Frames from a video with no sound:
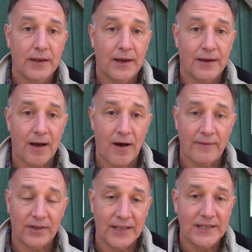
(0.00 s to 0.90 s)
I'll
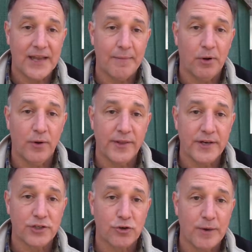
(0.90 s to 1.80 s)
have a link down below in the
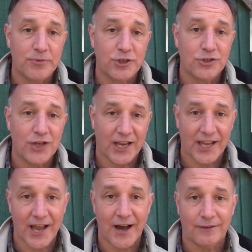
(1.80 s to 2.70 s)
description. Check
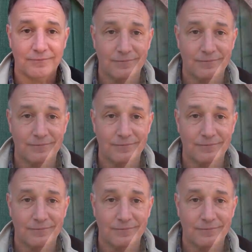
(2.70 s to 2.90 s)
it out.